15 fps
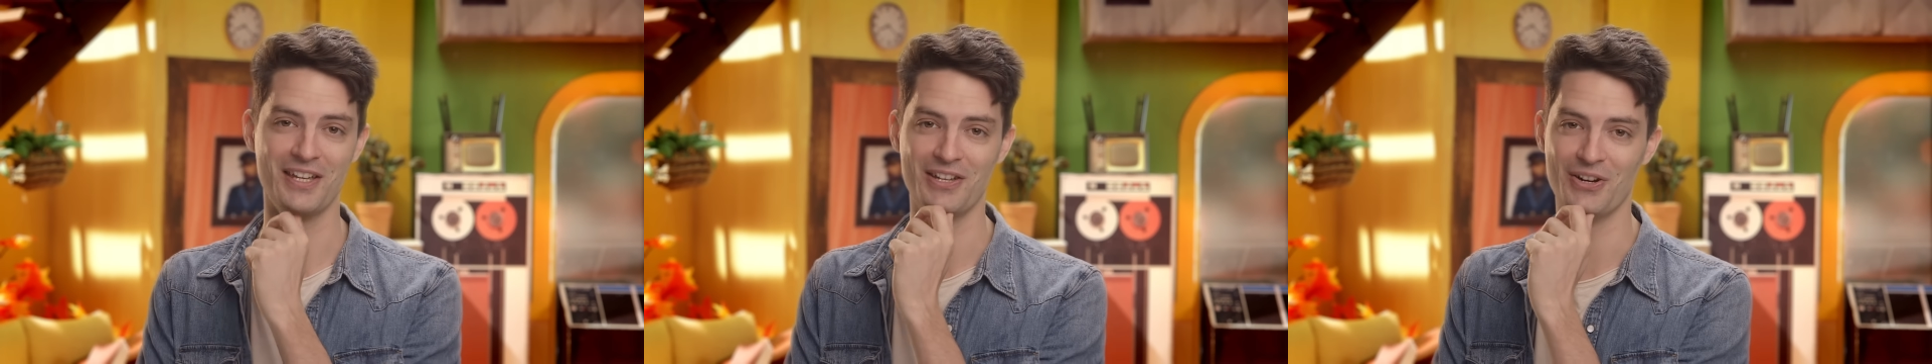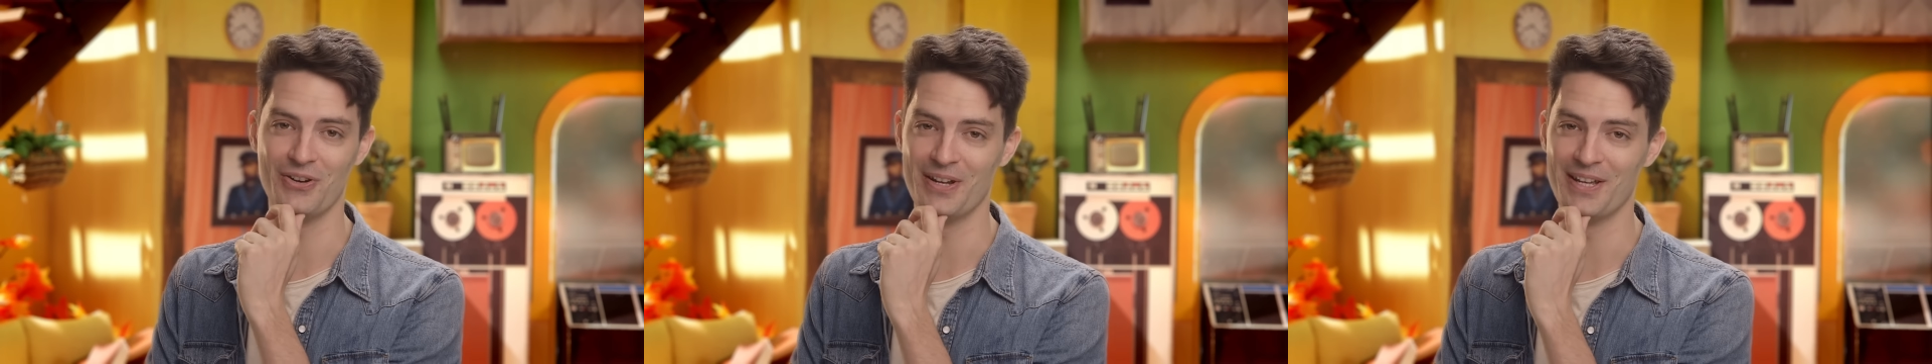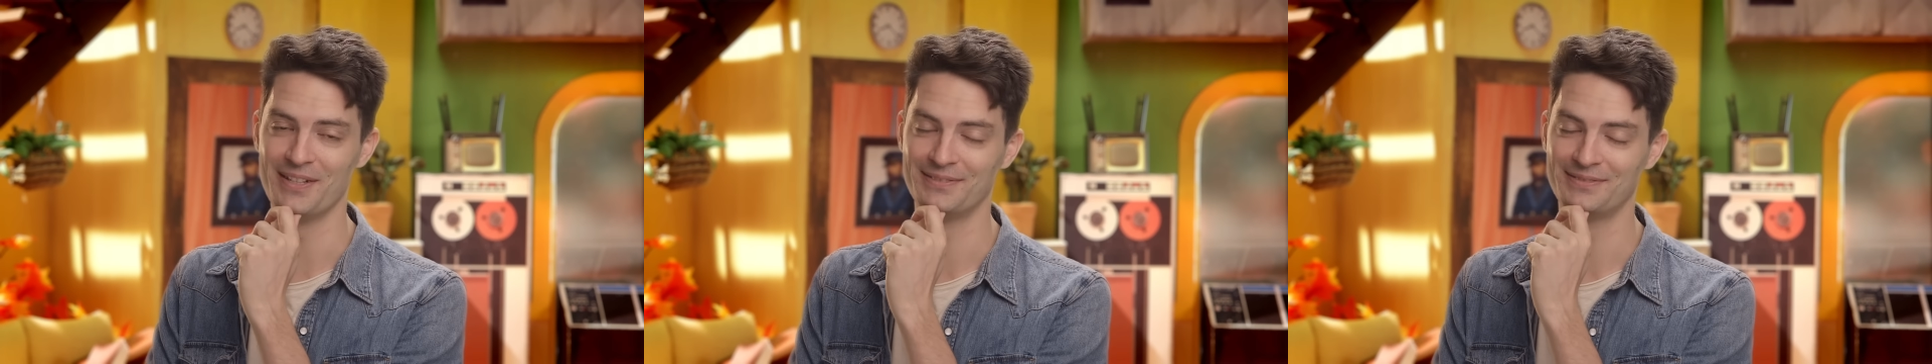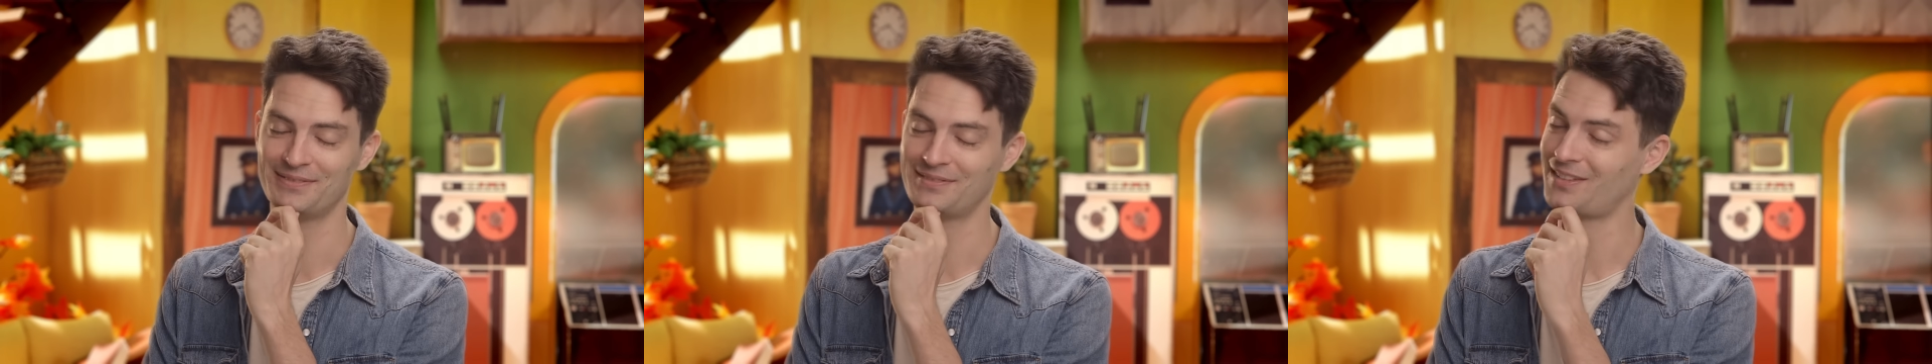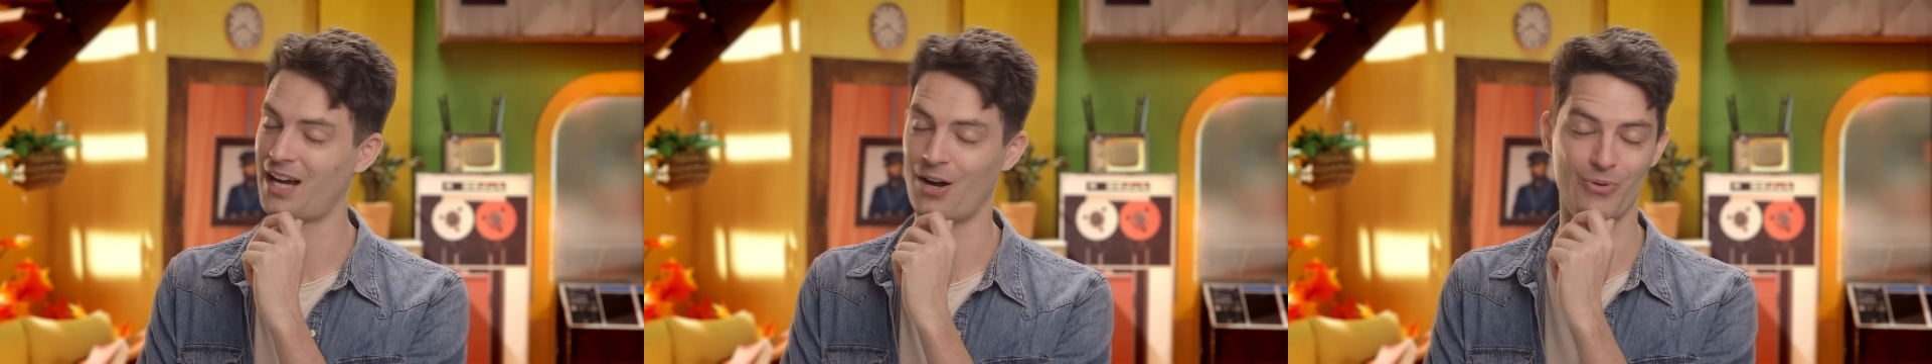Yuri.
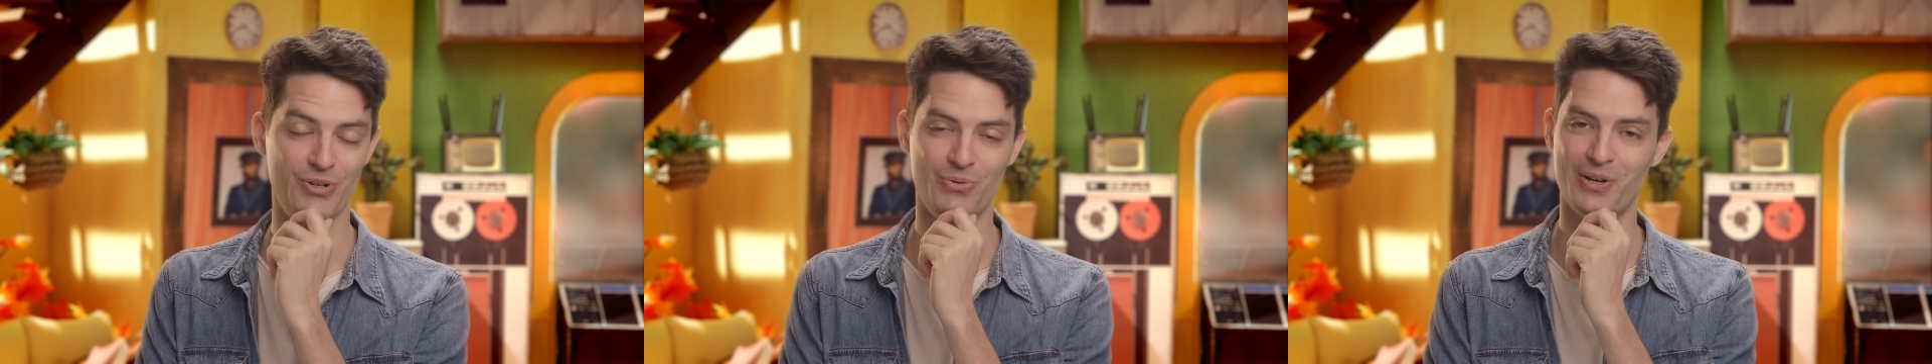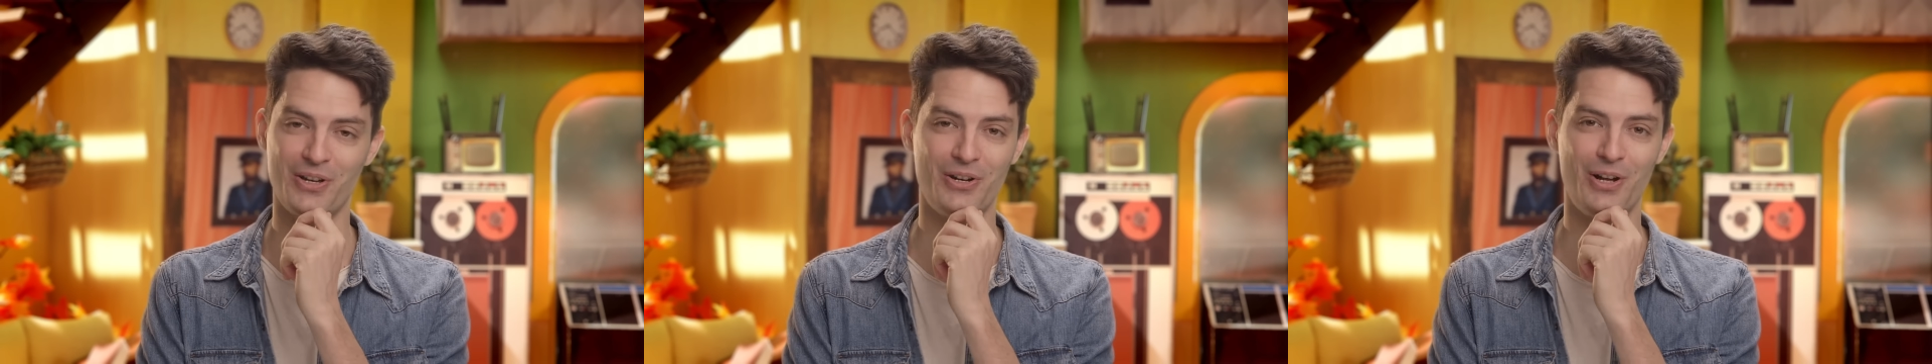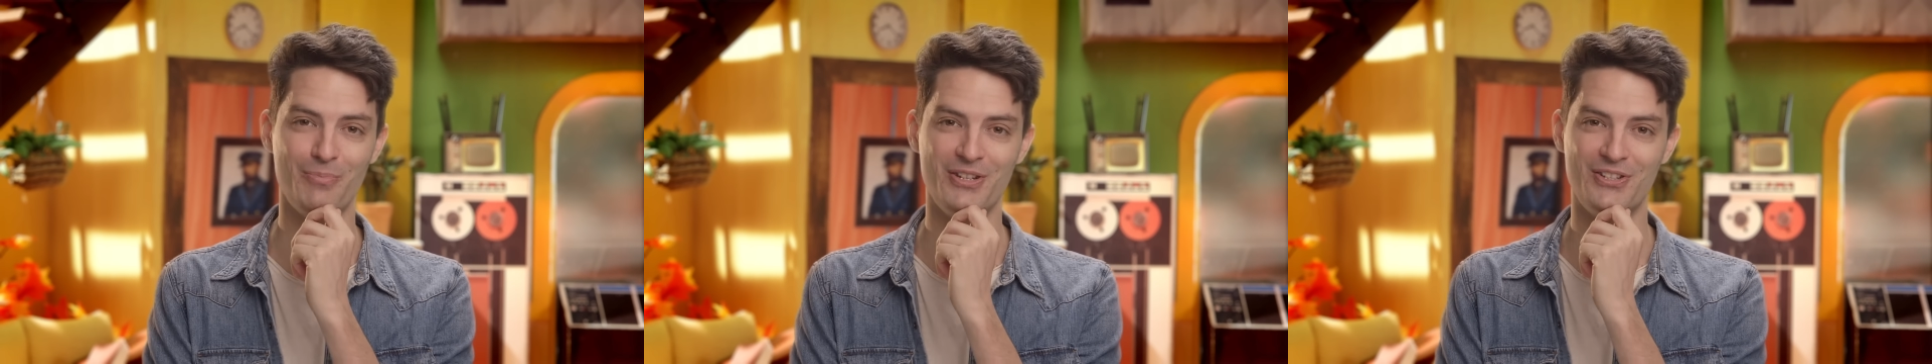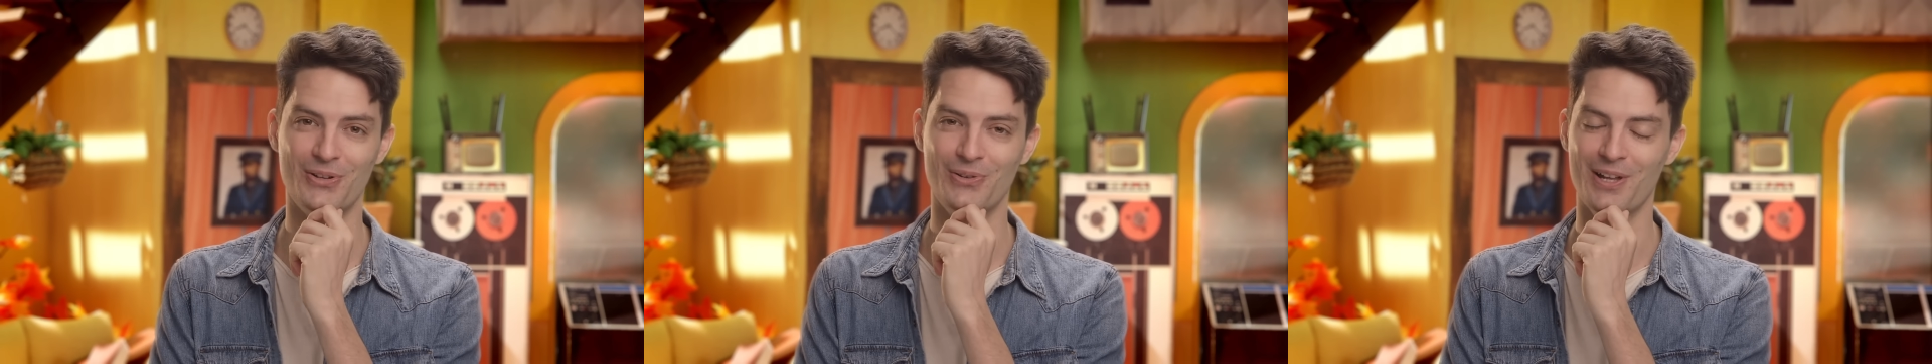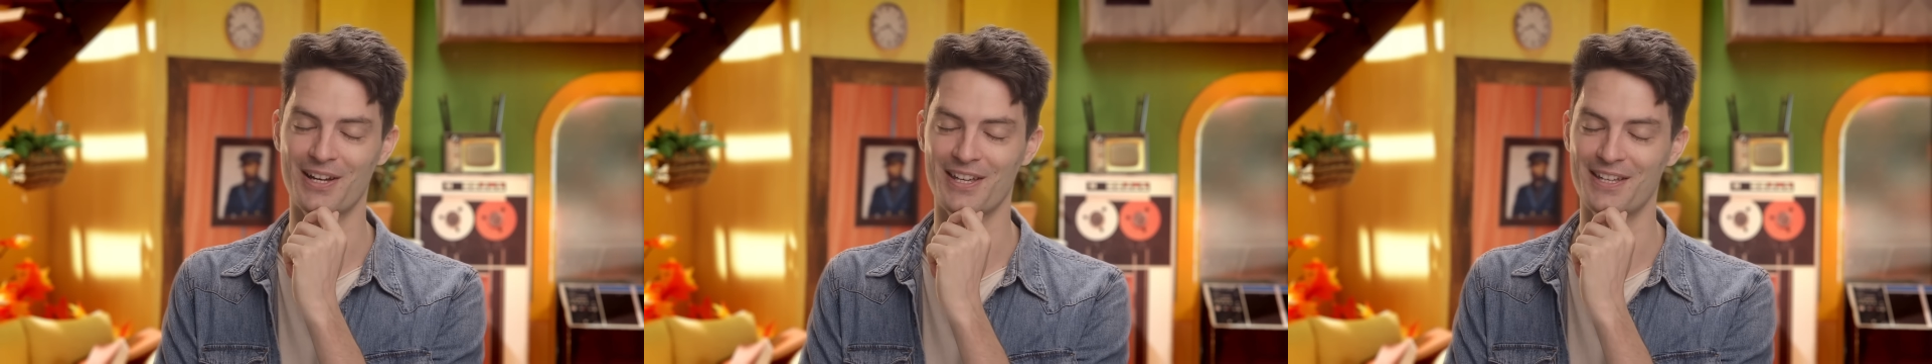I wish we could all be so
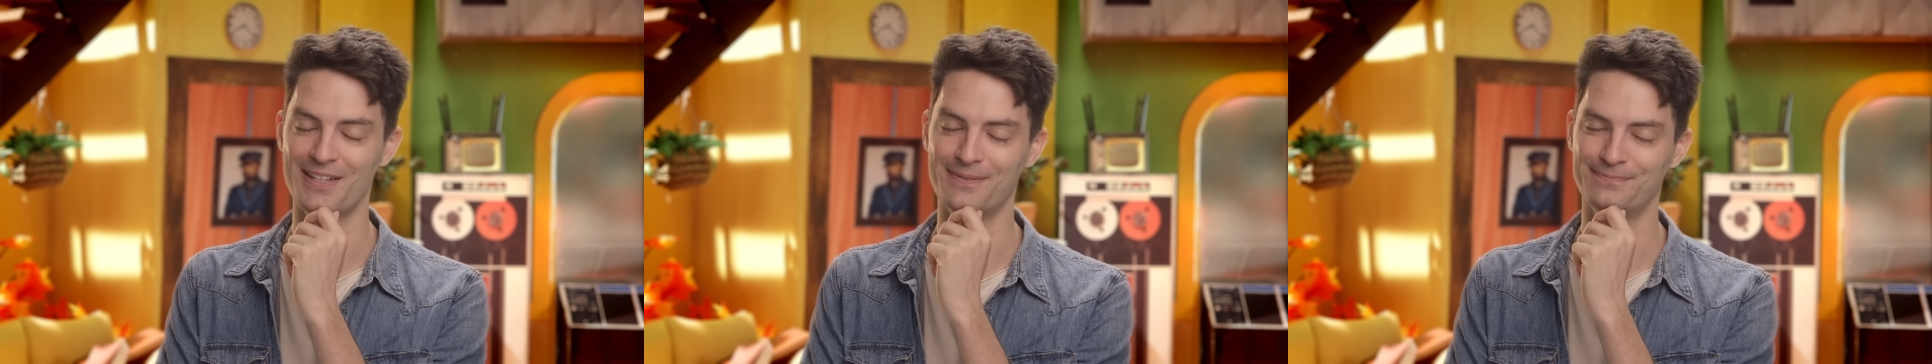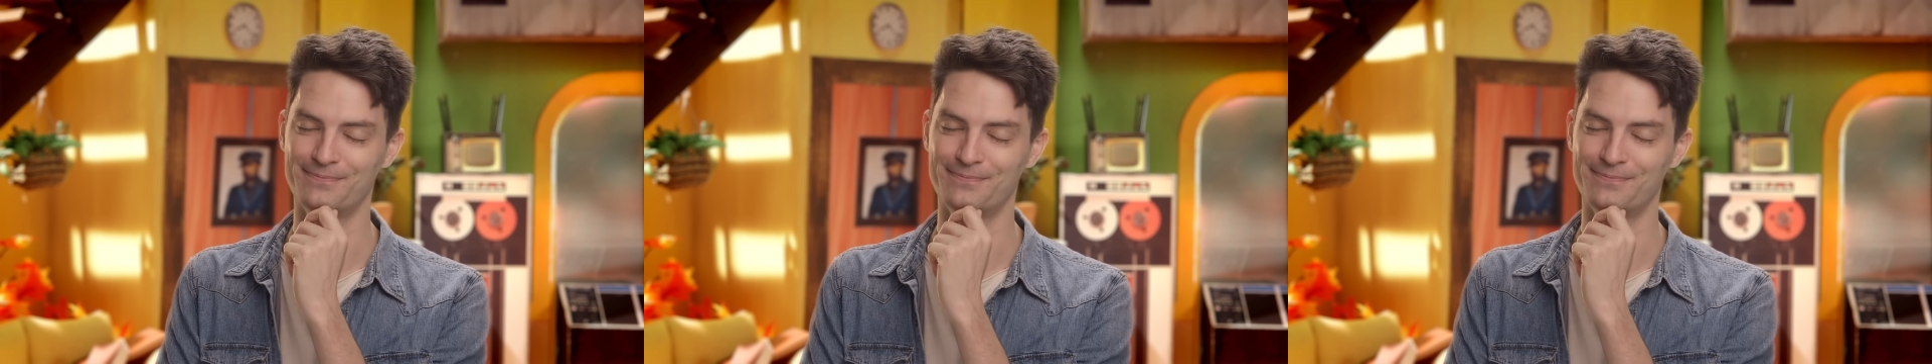lucky.